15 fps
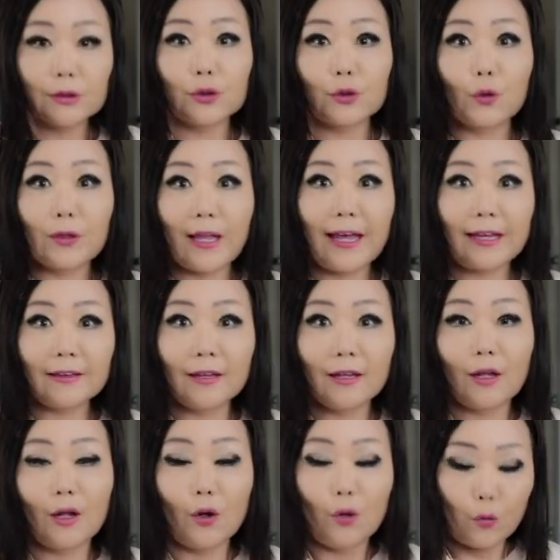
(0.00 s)
So that
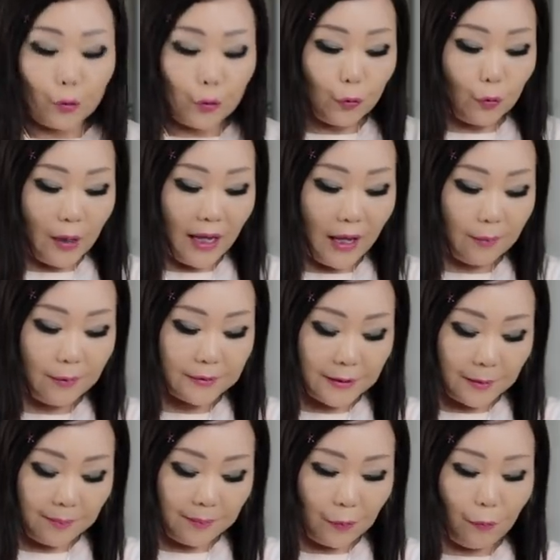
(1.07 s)
we will have
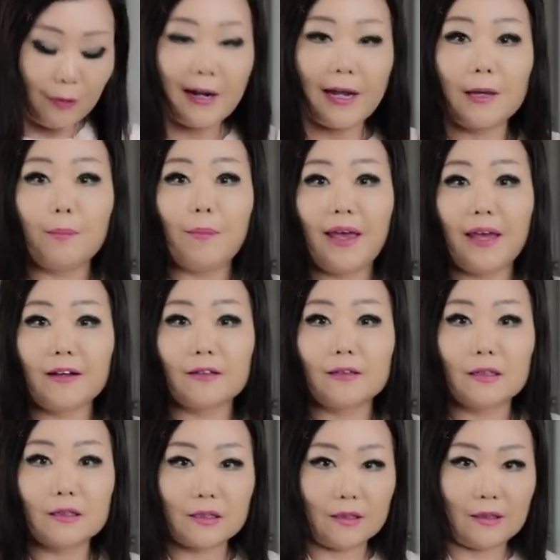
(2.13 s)
some, when I make
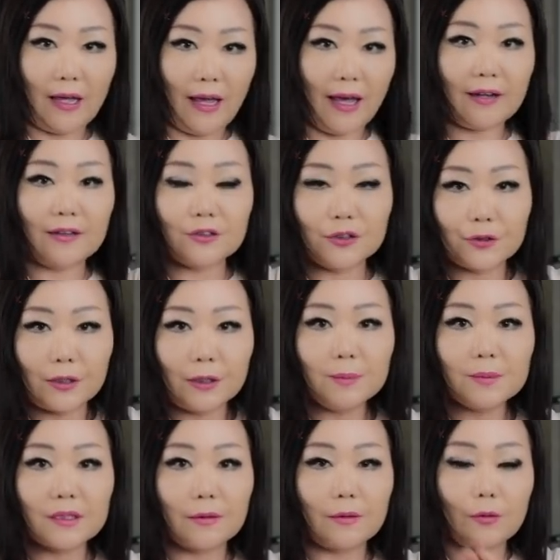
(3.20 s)
this egg
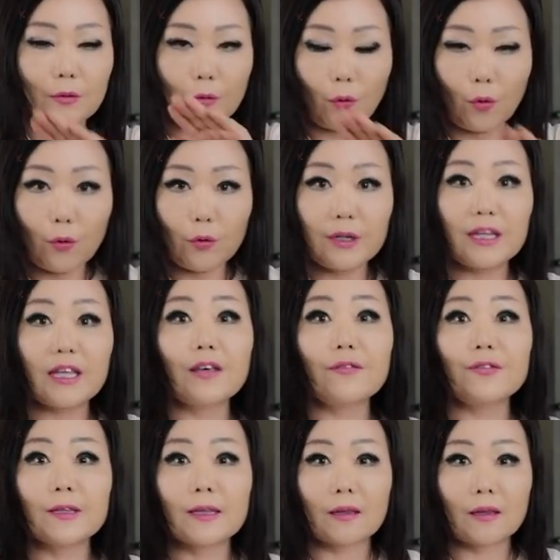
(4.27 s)
strips, all
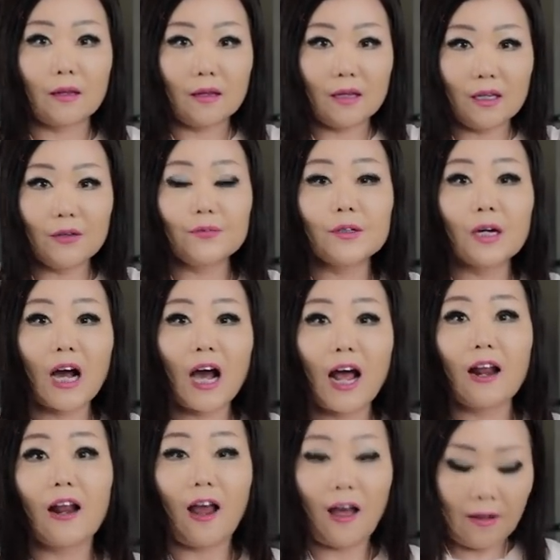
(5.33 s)
even
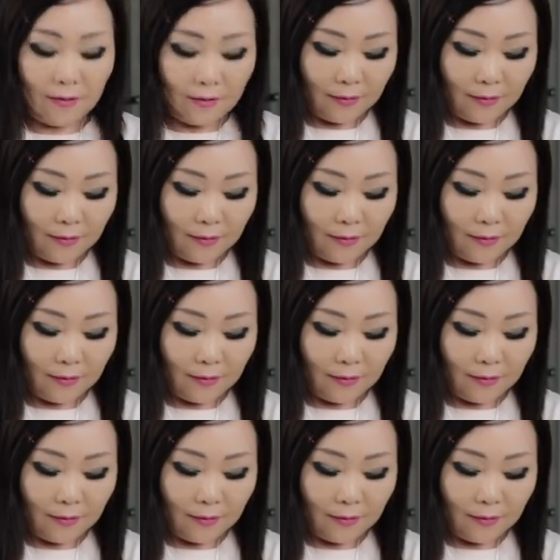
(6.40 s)
color.